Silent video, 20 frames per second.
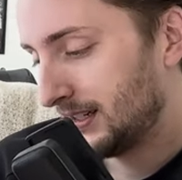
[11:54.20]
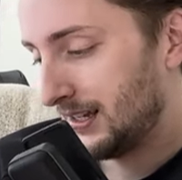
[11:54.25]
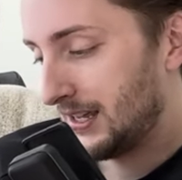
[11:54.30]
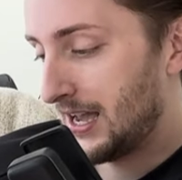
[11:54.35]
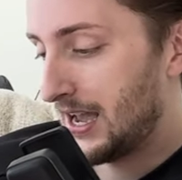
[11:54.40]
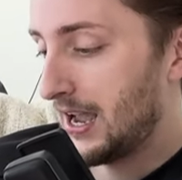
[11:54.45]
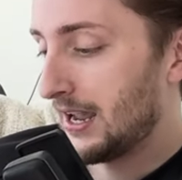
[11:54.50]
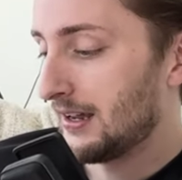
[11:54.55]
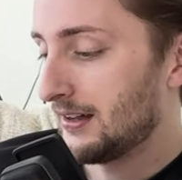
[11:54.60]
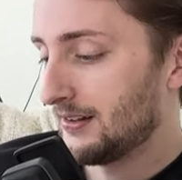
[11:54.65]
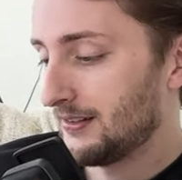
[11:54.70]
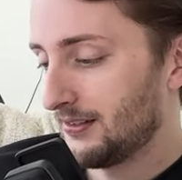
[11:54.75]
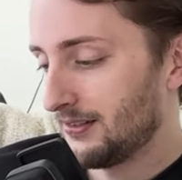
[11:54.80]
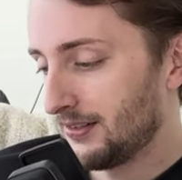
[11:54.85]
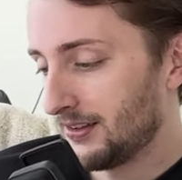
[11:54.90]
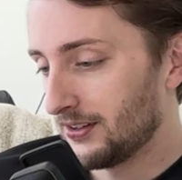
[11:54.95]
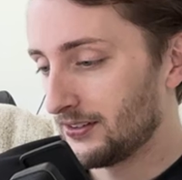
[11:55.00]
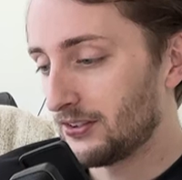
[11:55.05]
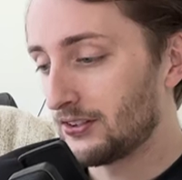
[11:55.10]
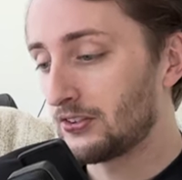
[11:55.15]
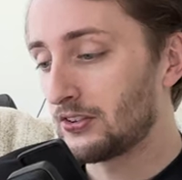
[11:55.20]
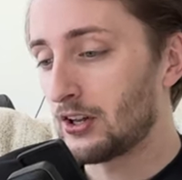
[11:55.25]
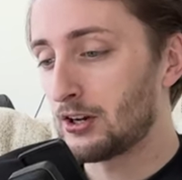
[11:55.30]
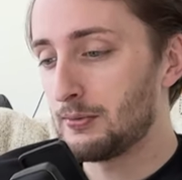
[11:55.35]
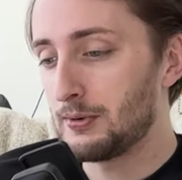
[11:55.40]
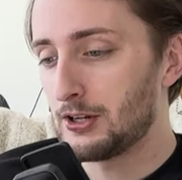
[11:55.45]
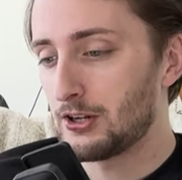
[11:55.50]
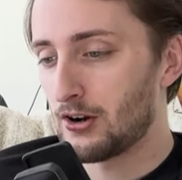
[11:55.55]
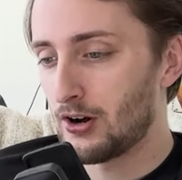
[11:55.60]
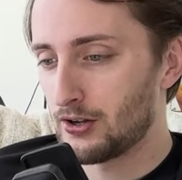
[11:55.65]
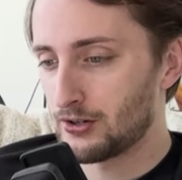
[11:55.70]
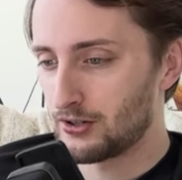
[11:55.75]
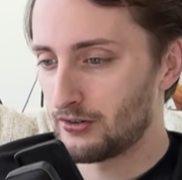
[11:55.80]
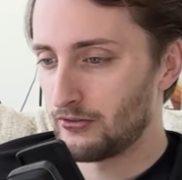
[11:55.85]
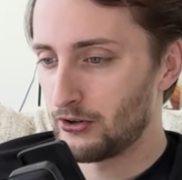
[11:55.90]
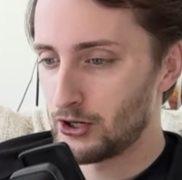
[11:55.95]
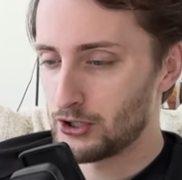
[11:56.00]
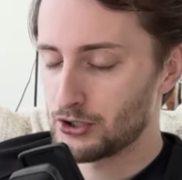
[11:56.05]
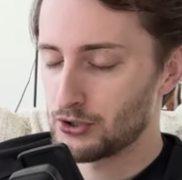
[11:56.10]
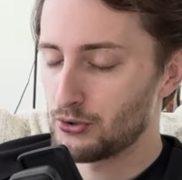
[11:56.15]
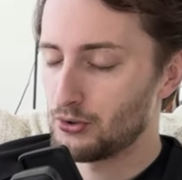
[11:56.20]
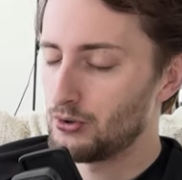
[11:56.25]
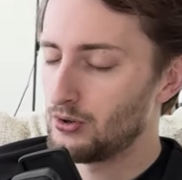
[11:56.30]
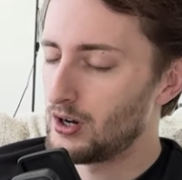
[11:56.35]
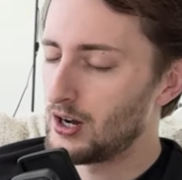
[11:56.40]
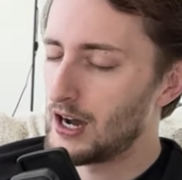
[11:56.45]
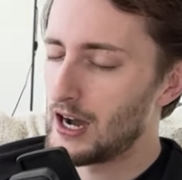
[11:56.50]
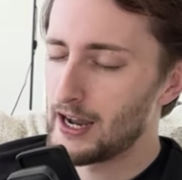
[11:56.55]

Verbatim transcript: Okay. This is going to be controversial.